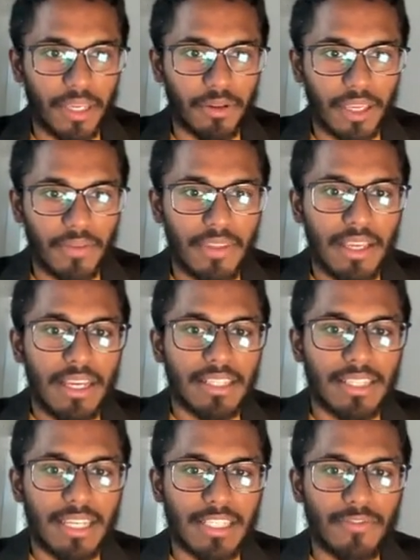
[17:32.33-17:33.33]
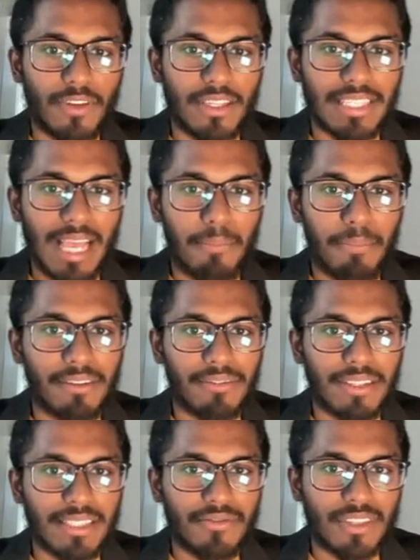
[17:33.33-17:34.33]
Okay, just for your sample
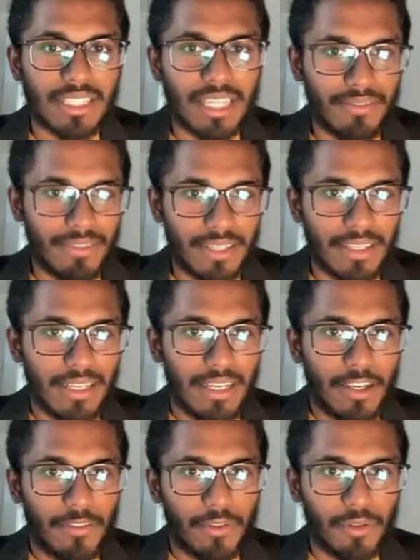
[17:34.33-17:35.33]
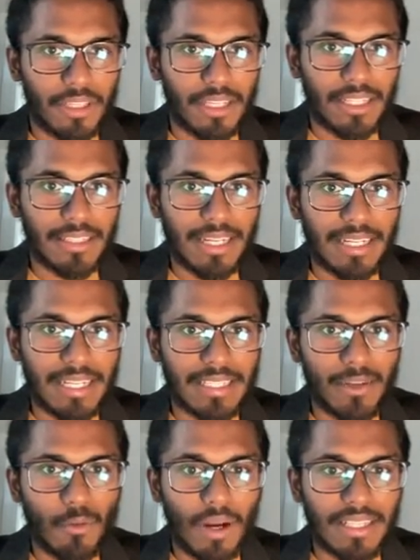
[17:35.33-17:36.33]
reference, I've just given few here and there
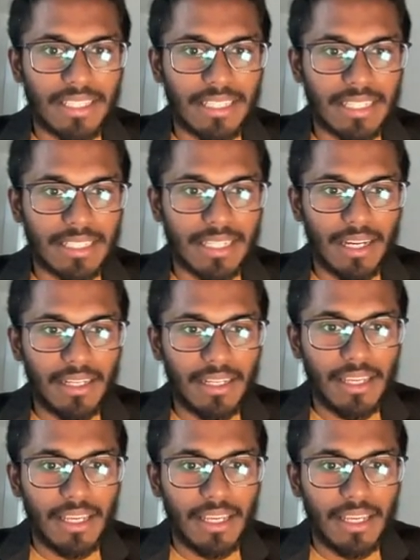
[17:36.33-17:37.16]
data. Once it is done,